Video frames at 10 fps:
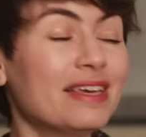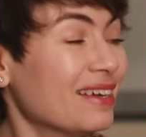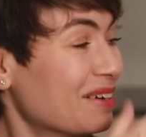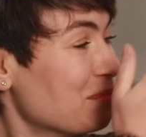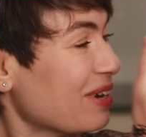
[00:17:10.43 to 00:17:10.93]

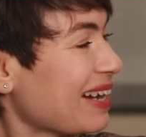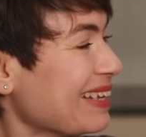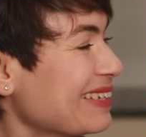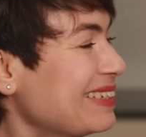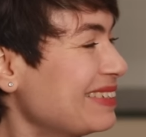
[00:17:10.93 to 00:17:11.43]
Here are more
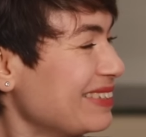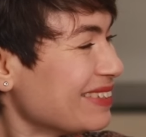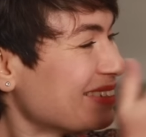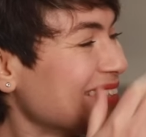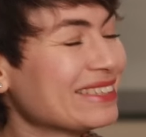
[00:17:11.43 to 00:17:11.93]
culinary
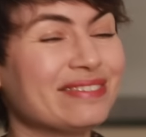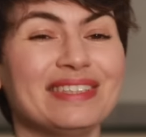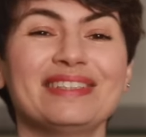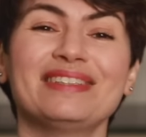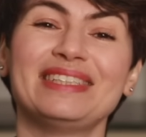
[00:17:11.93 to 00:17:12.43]
tutorials for
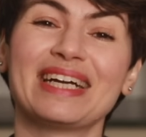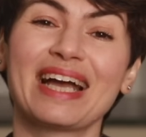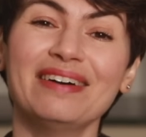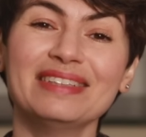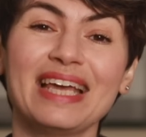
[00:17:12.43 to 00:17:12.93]
you to check
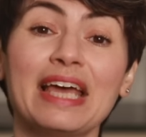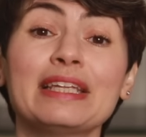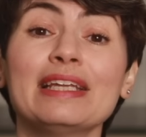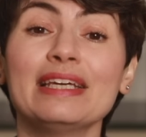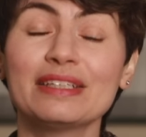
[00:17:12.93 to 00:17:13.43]
out and
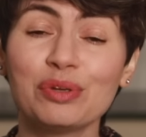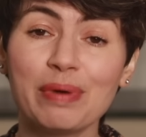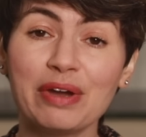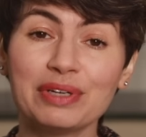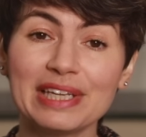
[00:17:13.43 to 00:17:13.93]
the link to
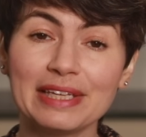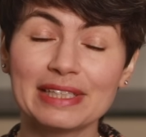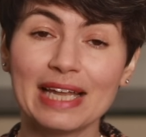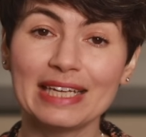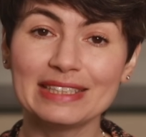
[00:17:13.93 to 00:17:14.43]
my online
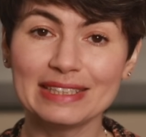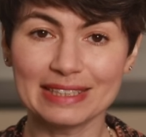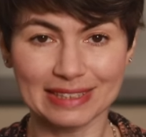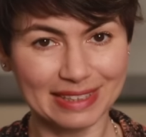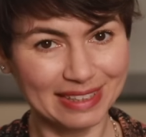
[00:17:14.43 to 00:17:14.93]
classes
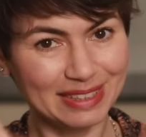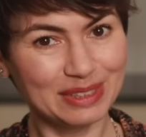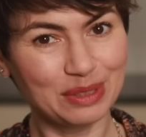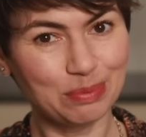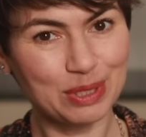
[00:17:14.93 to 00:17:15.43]
is in the
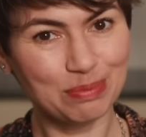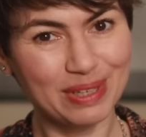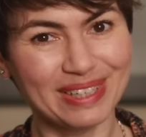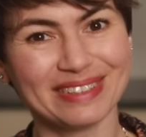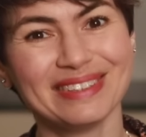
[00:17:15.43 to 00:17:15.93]
description
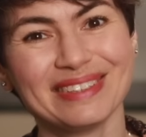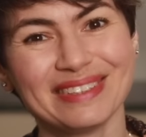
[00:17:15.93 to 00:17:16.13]
below.